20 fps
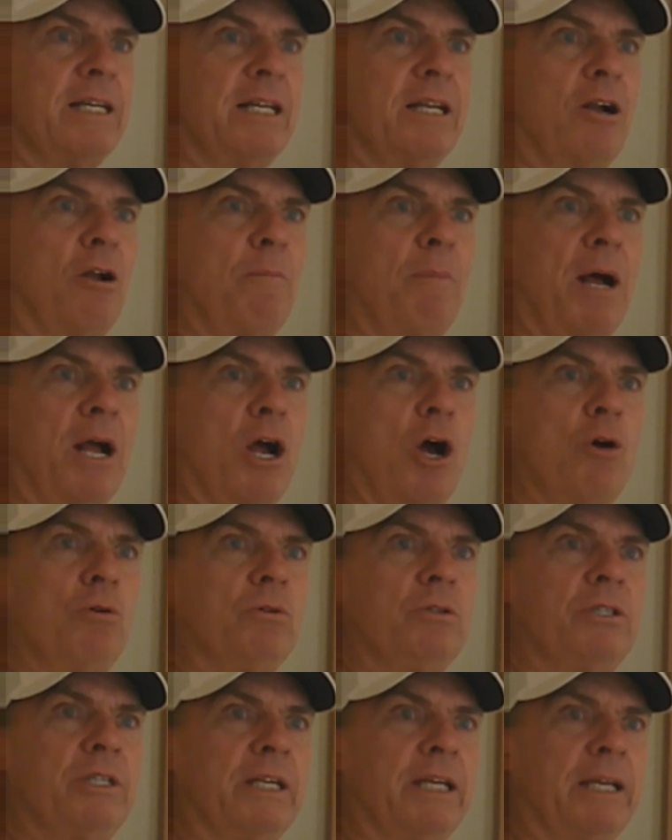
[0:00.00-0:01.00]
did on my
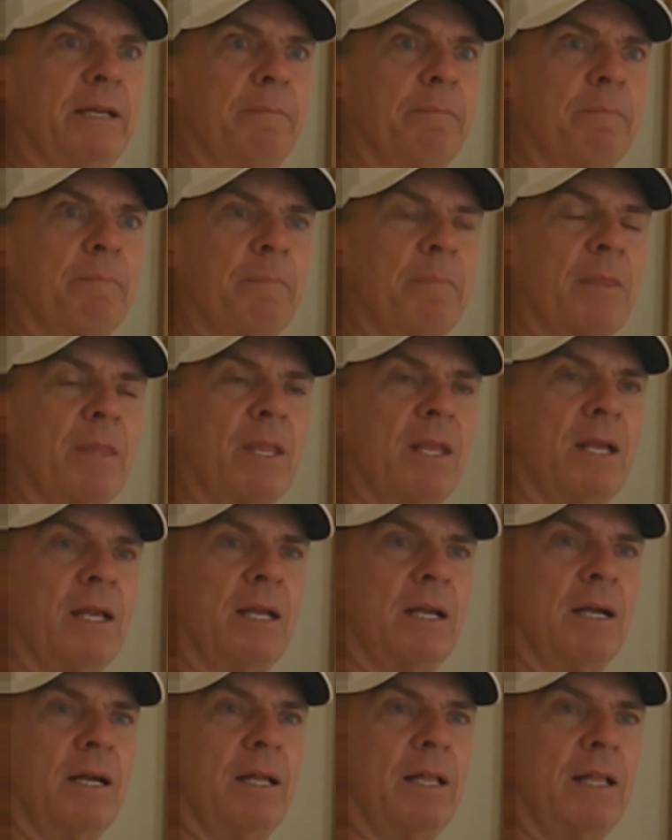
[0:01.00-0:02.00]
own team
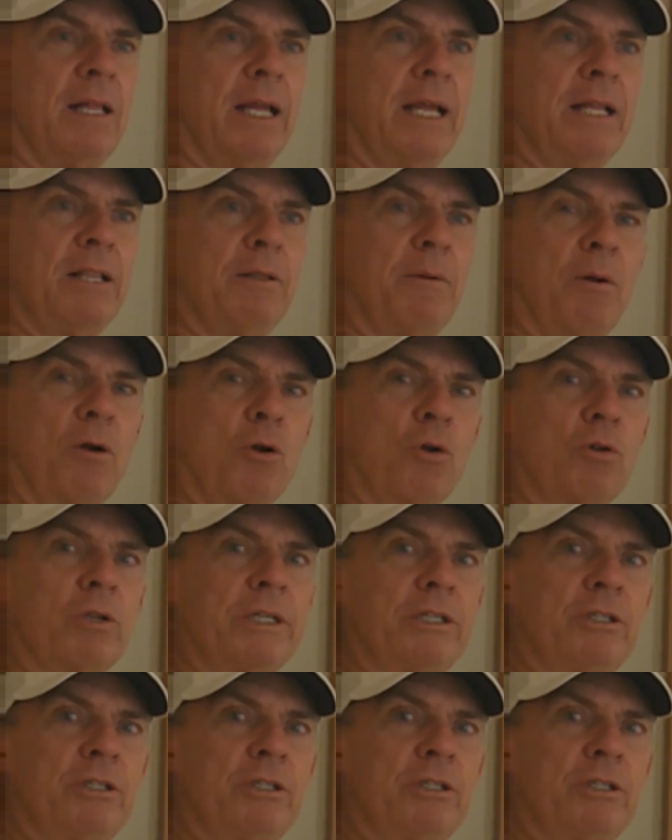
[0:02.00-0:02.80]
in the early